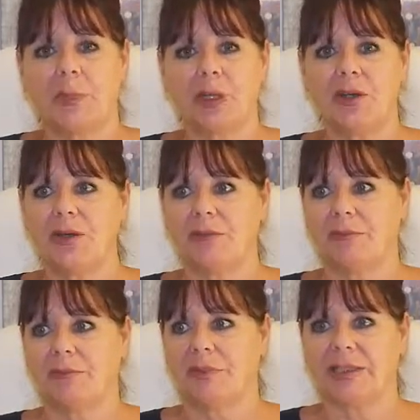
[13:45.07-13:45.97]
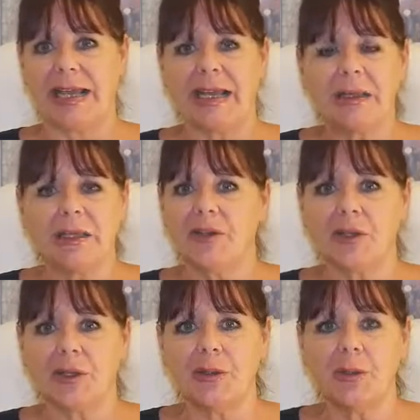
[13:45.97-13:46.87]
but you're not saying that
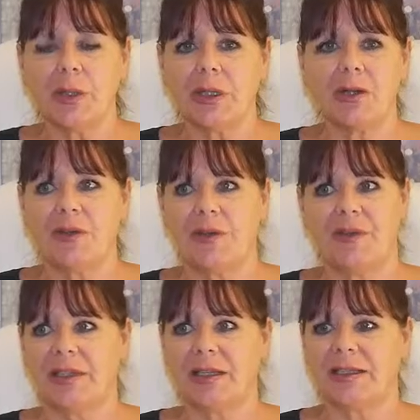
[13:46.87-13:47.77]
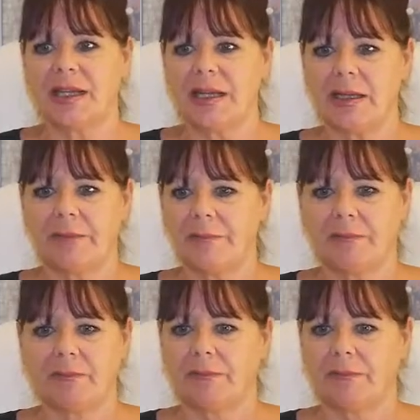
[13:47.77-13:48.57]
you do. You're not even saying